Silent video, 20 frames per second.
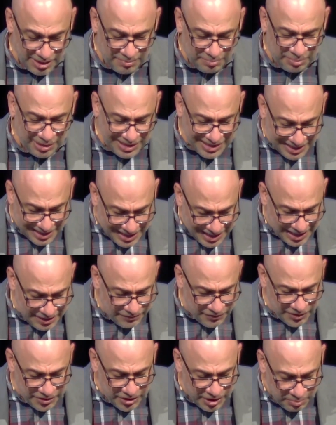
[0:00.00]
But
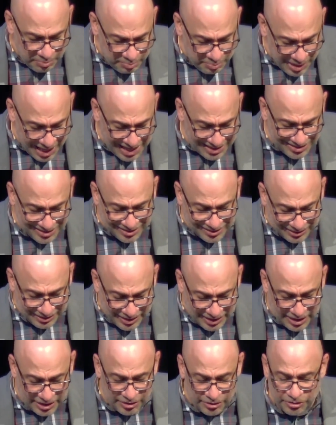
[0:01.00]
even the best
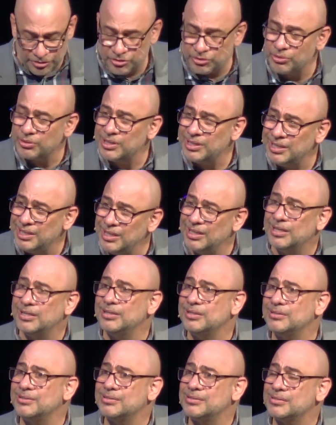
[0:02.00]
leaders or
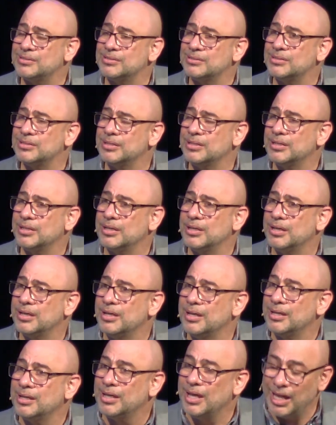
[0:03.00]
kings
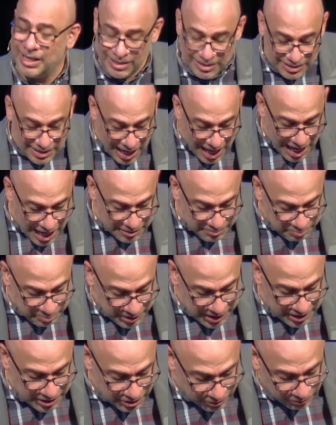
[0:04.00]
cannot
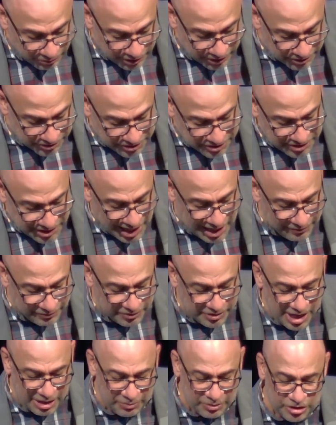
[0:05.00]
be the real Savior
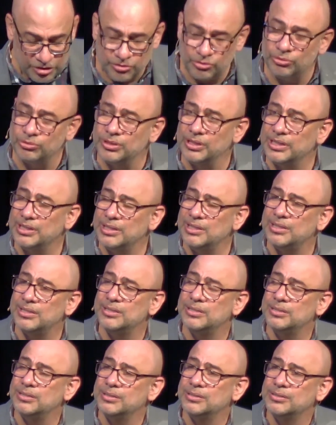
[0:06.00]
that we truly need.
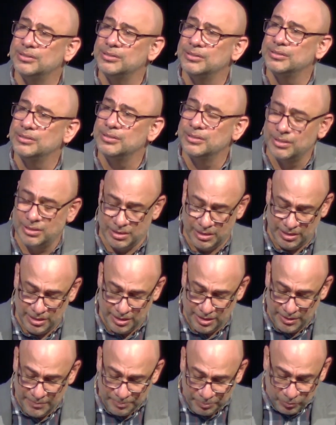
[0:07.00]

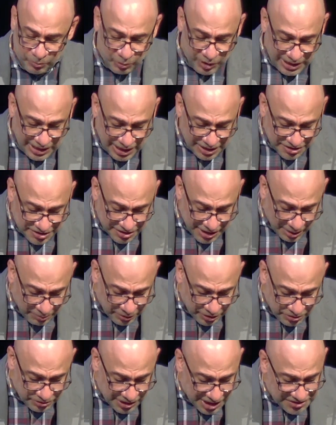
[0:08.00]
We need someone
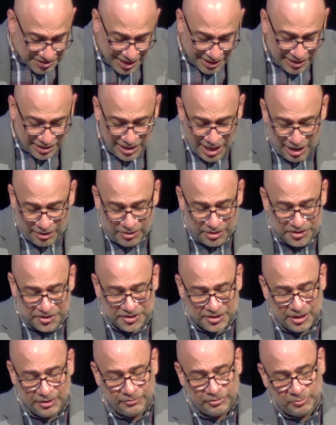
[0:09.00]
who does not inherit
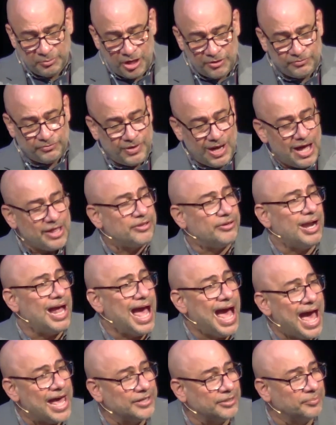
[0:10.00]
sin from our father
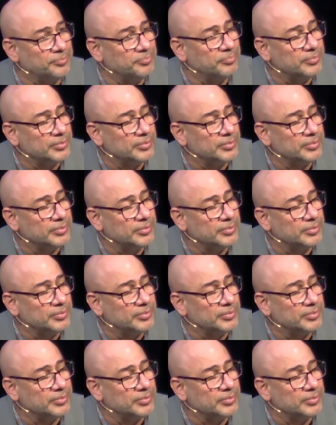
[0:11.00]
Adam.